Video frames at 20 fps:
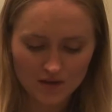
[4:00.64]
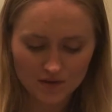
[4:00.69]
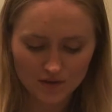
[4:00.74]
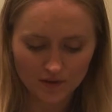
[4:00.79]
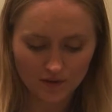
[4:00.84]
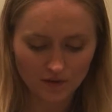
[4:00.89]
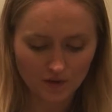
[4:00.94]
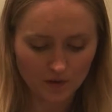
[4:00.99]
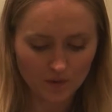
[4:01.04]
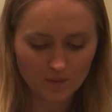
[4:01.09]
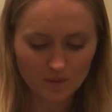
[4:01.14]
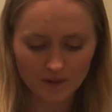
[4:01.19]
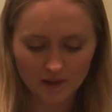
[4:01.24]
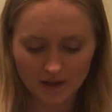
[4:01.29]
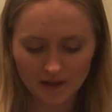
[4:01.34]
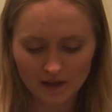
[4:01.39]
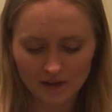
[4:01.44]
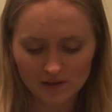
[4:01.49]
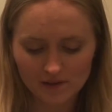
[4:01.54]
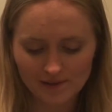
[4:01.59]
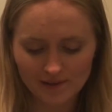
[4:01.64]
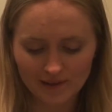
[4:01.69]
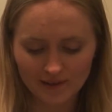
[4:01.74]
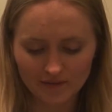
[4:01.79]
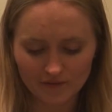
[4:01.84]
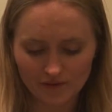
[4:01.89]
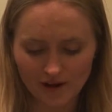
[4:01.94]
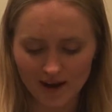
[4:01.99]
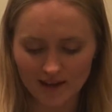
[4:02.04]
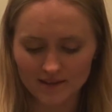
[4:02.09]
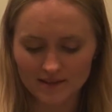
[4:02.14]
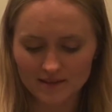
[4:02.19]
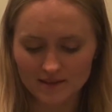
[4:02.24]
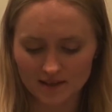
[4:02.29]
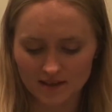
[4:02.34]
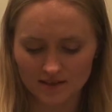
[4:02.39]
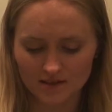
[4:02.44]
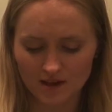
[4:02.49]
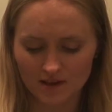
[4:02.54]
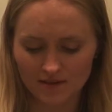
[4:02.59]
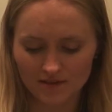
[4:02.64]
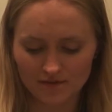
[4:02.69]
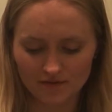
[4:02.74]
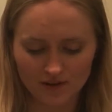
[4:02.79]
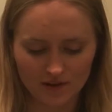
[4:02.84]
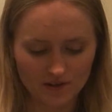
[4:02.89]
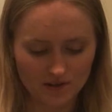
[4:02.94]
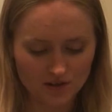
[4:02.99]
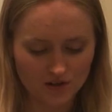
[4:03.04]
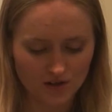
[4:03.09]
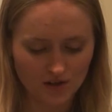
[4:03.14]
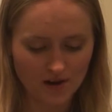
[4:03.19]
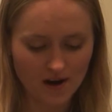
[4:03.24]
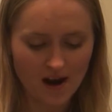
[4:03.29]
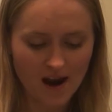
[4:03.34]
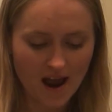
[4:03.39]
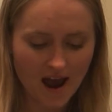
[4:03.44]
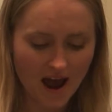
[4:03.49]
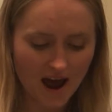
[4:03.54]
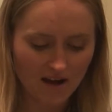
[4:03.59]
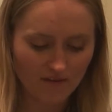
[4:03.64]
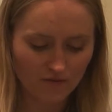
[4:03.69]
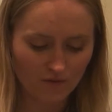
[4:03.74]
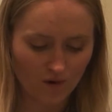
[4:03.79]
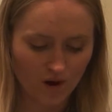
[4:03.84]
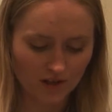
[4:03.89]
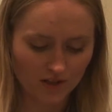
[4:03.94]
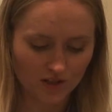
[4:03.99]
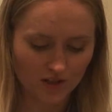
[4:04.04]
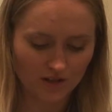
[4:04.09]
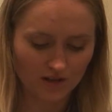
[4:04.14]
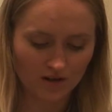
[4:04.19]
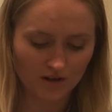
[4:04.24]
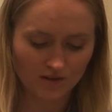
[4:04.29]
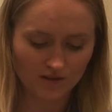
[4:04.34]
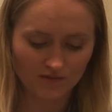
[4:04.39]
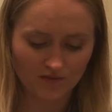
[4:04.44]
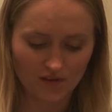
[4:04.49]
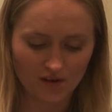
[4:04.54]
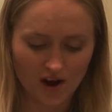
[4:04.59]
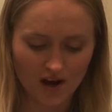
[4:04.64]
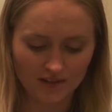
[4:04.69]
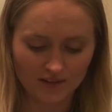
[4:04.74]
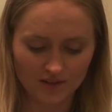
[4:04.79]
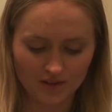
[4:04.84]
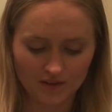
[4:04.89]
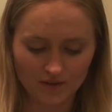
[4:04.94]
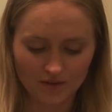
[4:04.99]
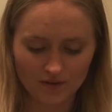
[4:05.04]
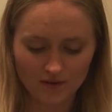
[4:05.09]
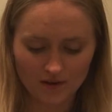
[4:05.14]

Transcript: The group, including Fred, sits on the furniture, half watching Nosferatu.